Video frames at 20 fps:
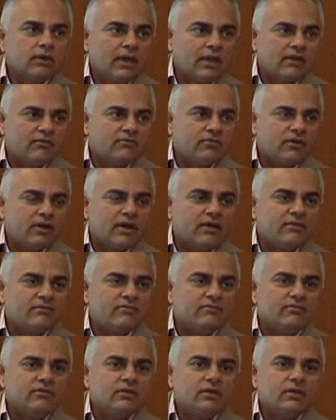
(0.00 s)
L5,
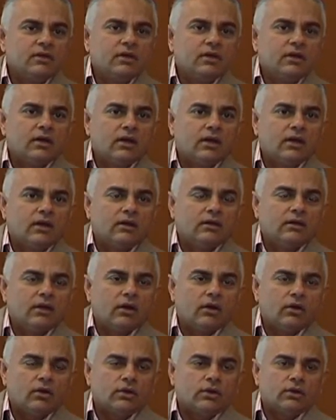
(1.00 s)

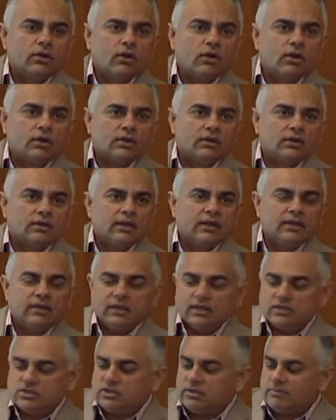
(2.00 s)
or your
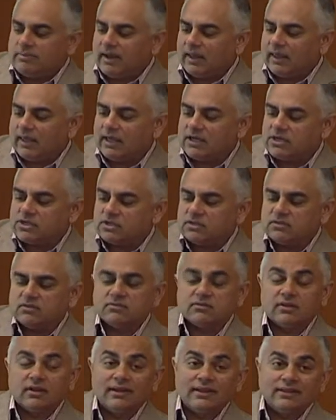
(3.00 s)
ADHD
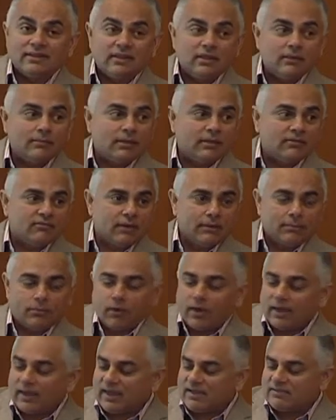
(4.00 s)
medications, lithium and
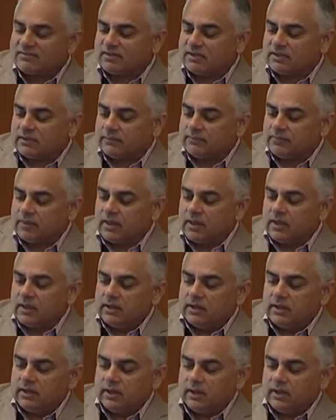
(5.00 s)
valproic acid,
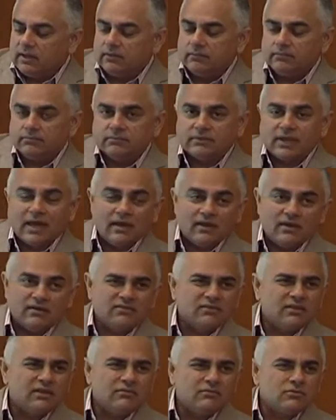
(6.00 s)

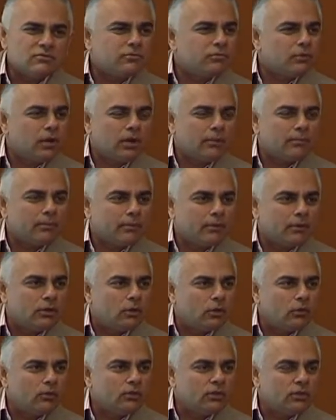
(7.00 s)
thyroidazine, which a lot of people
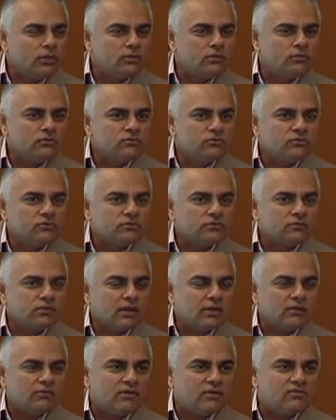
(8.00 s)
don't use,
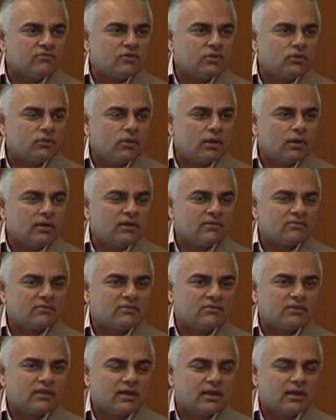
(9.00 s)
and rest you are
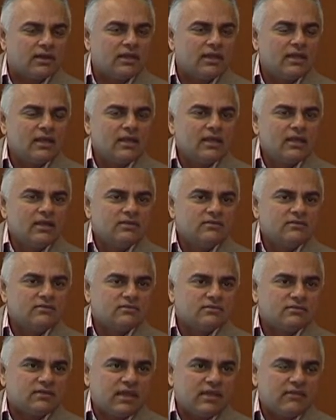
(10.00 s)
necessarily
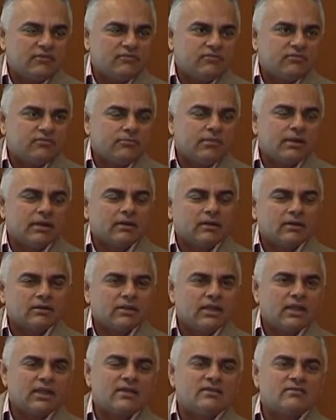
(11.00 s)
safe. But
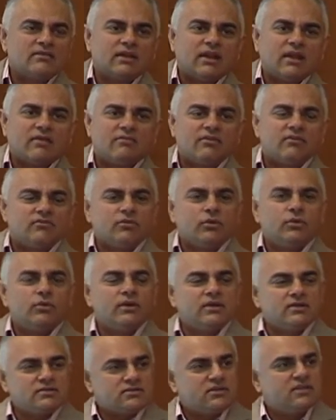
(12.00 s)
thing is that every few
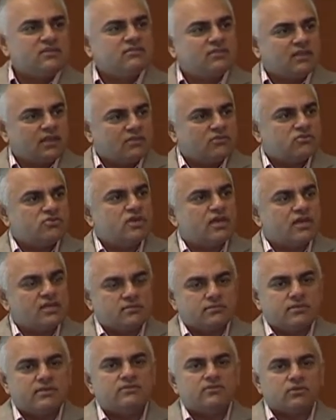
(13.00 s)
years these things
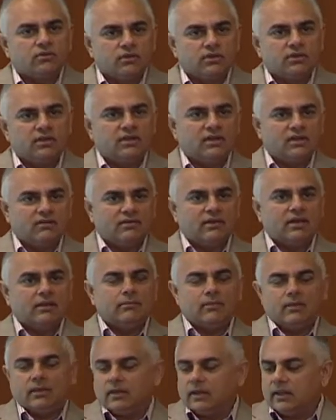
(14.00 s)
change based on the data
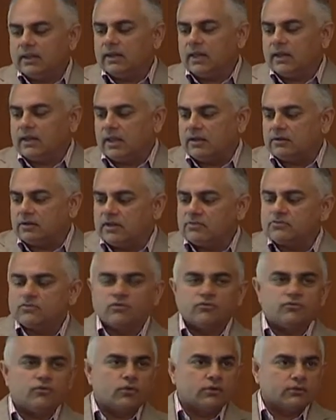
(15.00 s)
available and
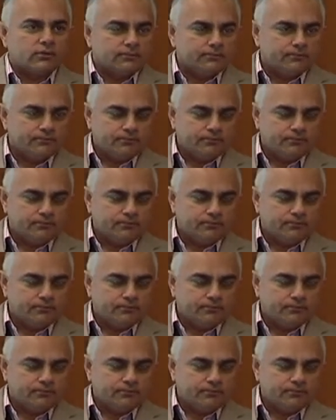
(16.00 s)
so forth.